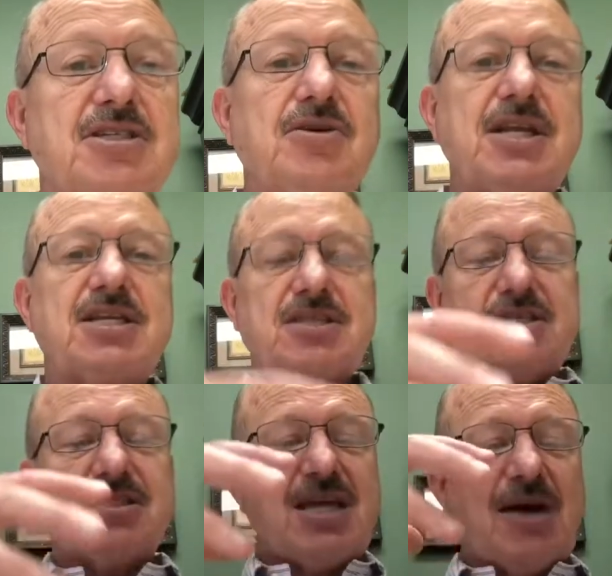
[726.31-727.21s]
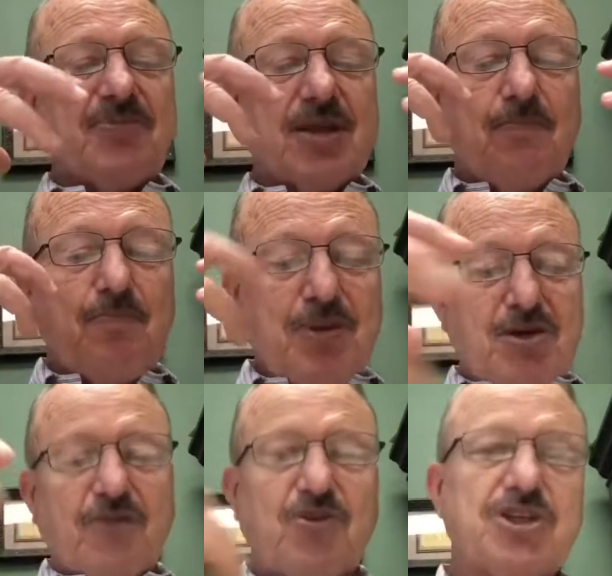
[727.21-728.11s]
And you can see how
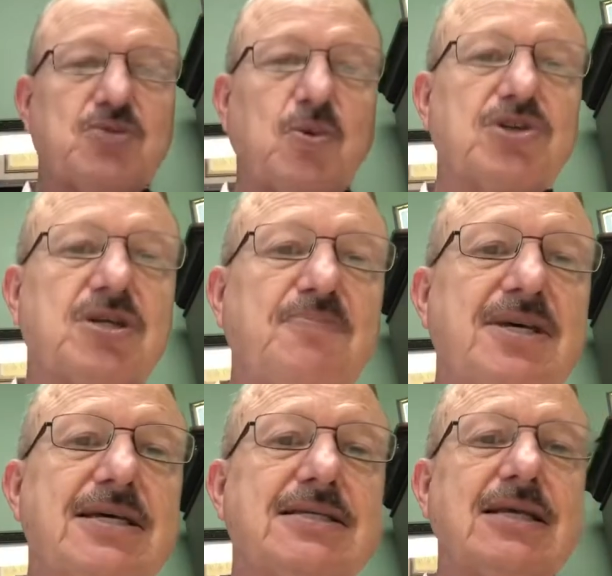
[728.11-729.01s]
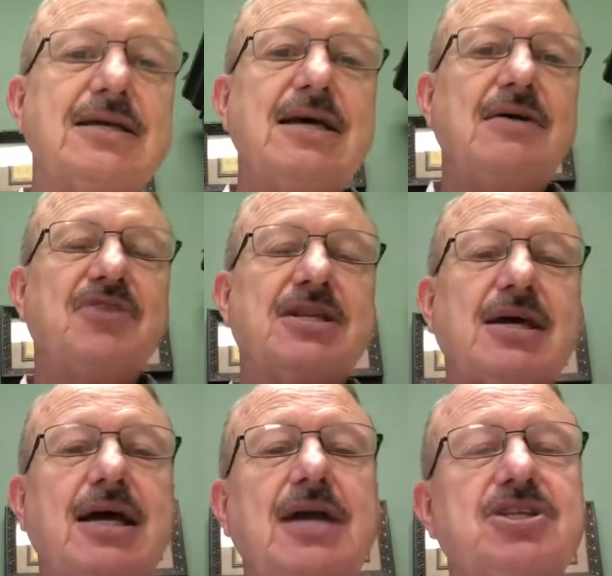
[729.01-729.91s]
beautiful this worship is, that, that
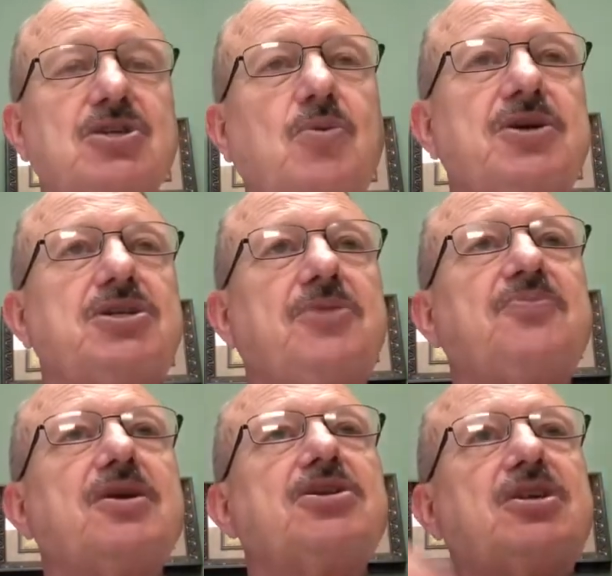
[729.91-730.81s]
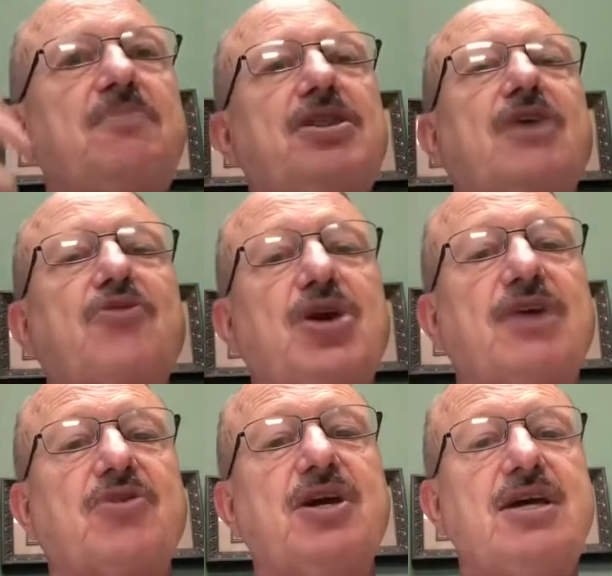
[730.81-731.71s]
God is going to, to be there
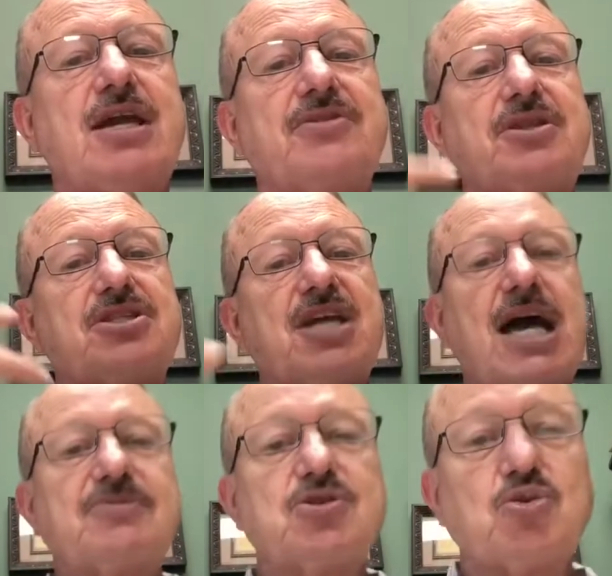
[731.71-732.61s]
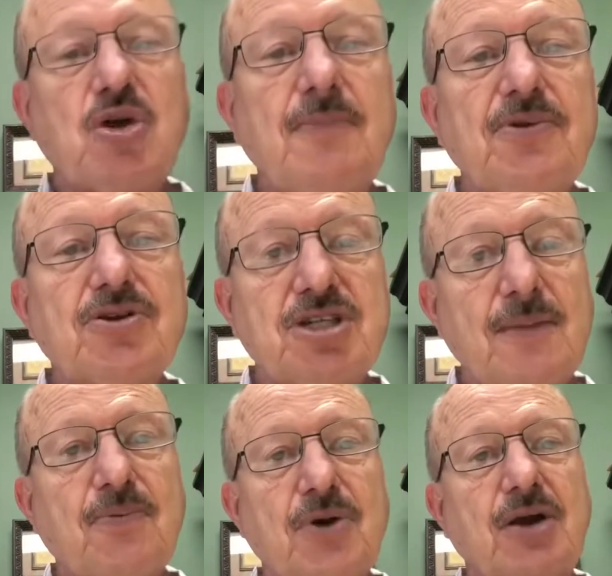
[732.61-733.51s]
forever, and that these times of trouble are
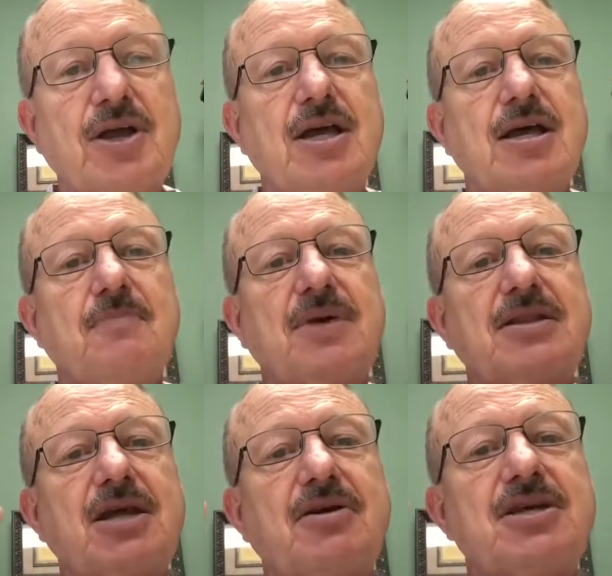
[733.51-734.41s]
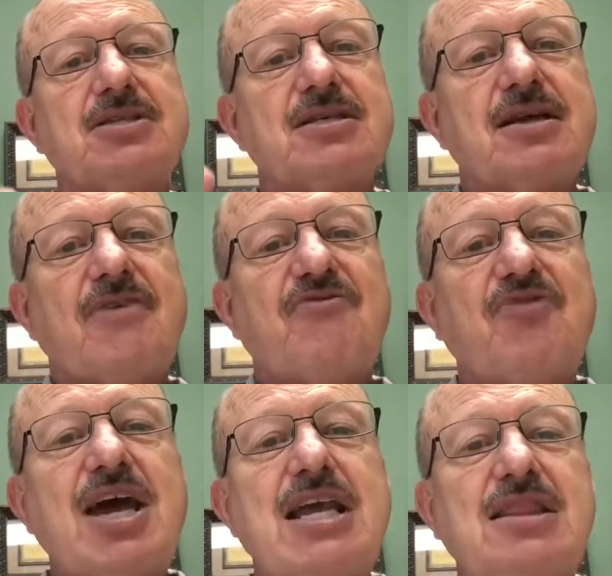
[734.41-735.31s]
temporary, but there is this
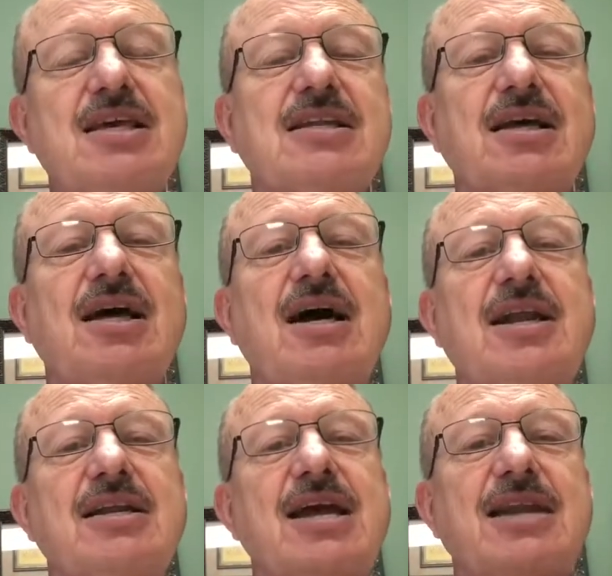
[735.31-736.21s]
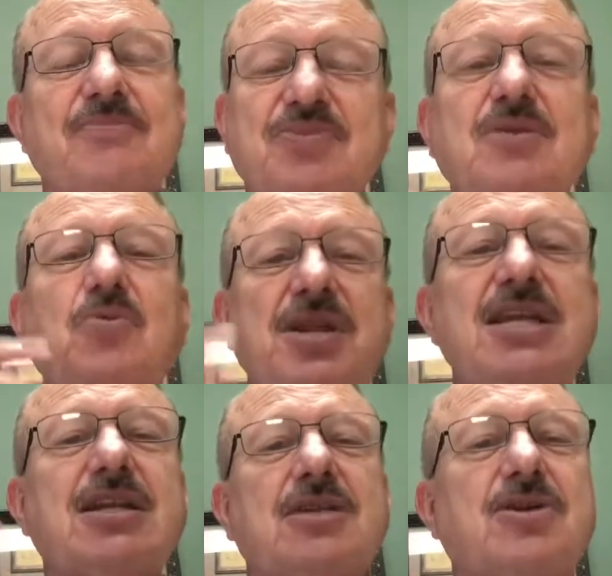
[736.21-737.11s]
faith in God. And, and we
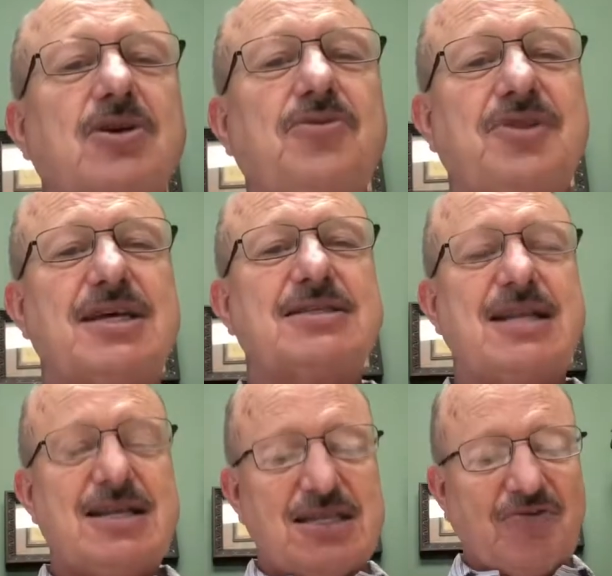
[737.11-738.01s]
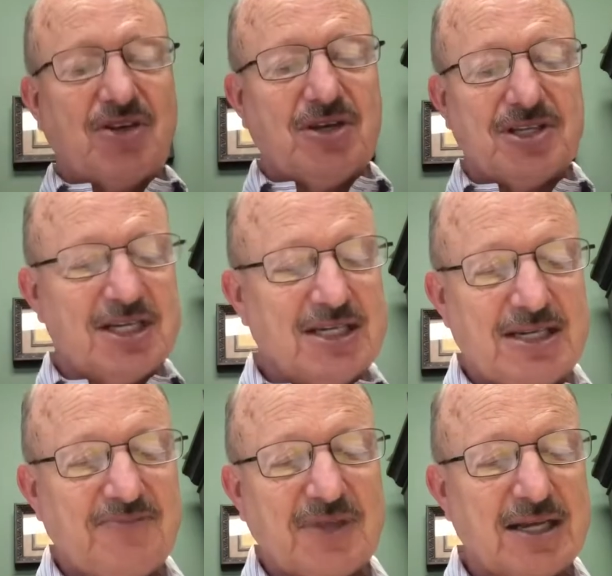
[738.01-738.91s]
need to learn this, that in difficult
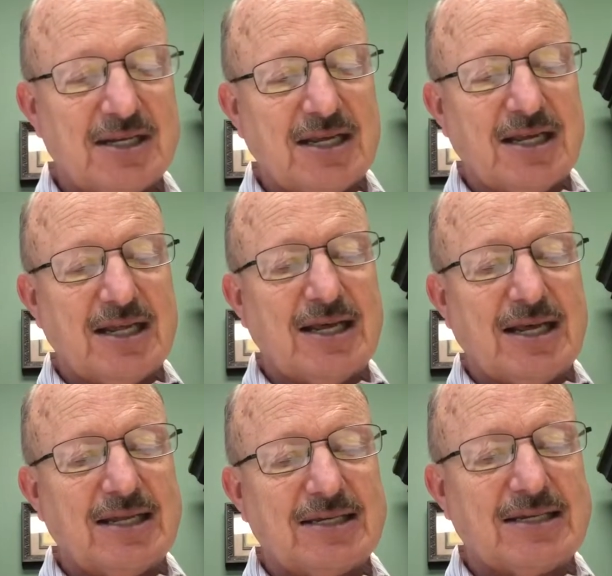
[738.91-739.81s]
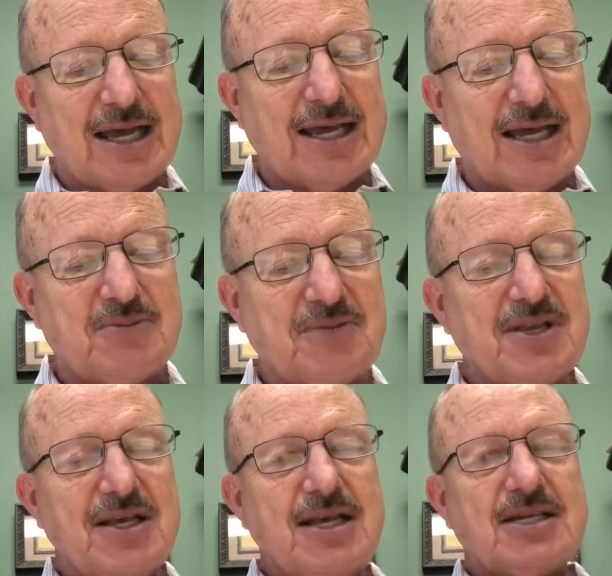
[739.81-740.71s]
and, and uh, times,
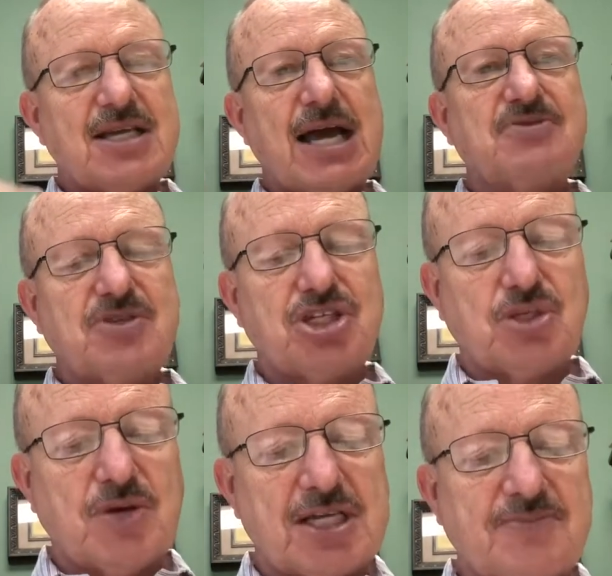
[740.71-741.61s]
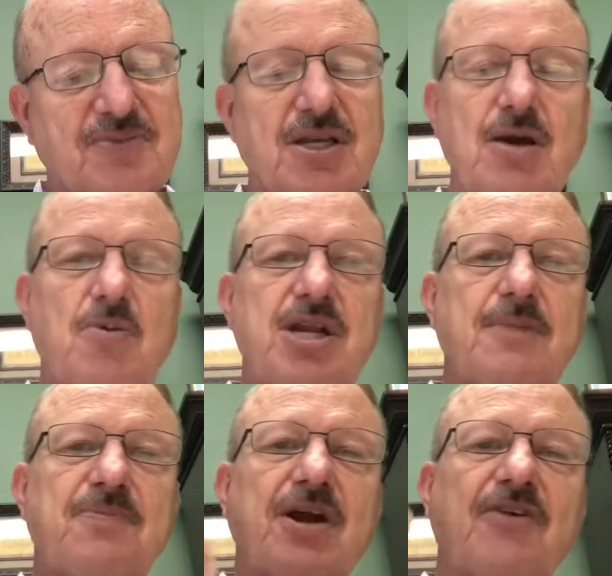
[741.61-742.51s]
in times of distress, we need to
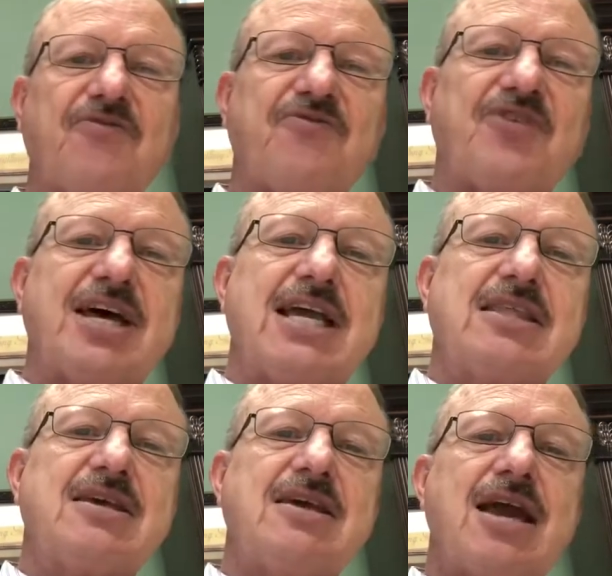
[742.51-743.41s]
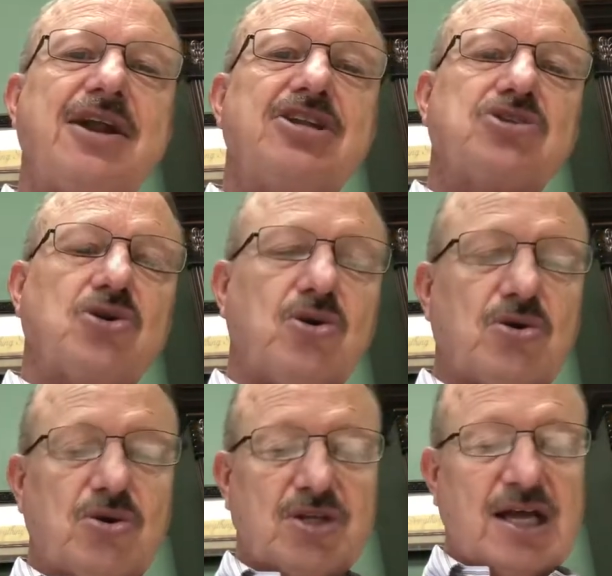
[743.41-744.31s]
put our faith in an
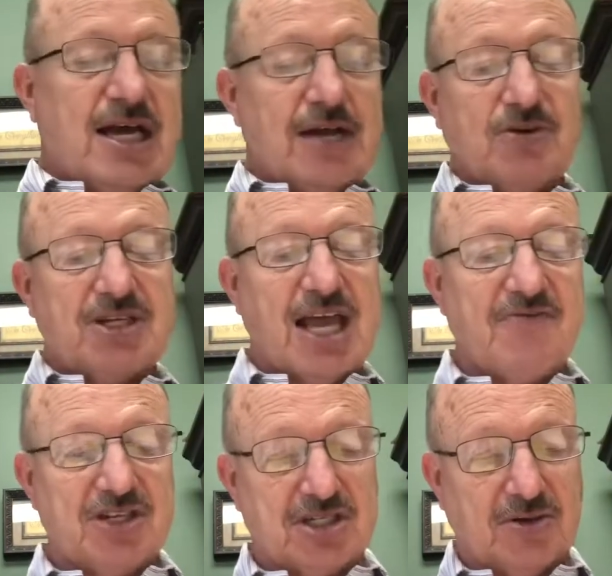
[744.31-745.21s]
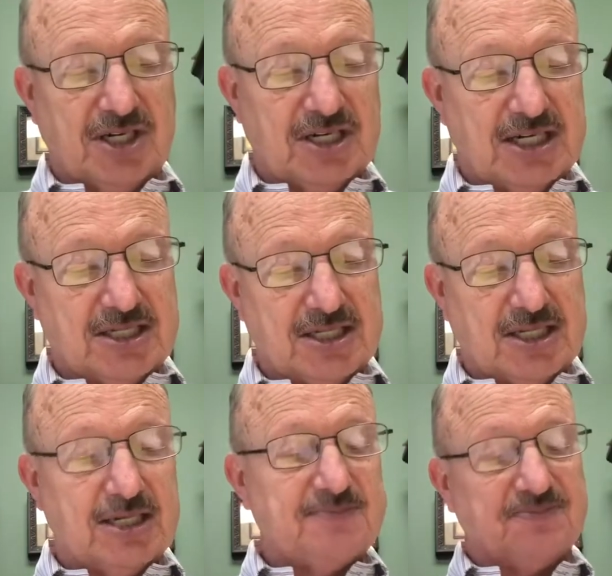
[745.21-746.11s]
eternal God. Well, David certainly does this.
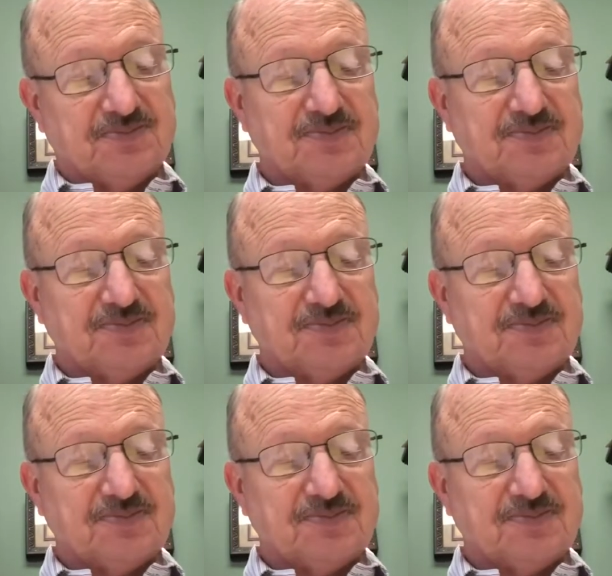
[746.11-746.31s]
Um,